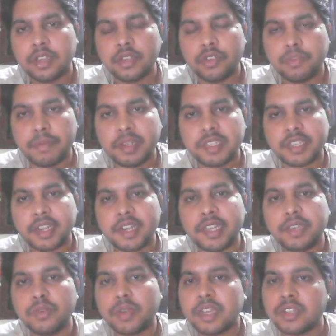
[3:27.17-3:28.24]

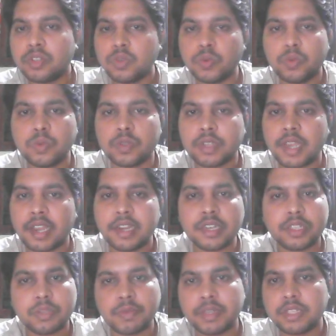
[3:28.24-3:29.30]
you can choose and
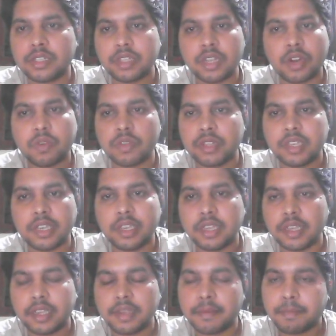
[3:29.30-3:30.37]
switch around
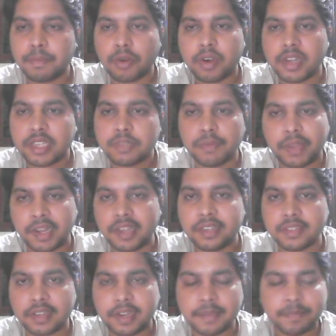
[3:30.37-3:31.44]
the products very
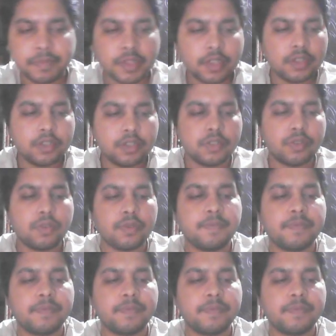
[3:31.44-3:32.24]
easily. So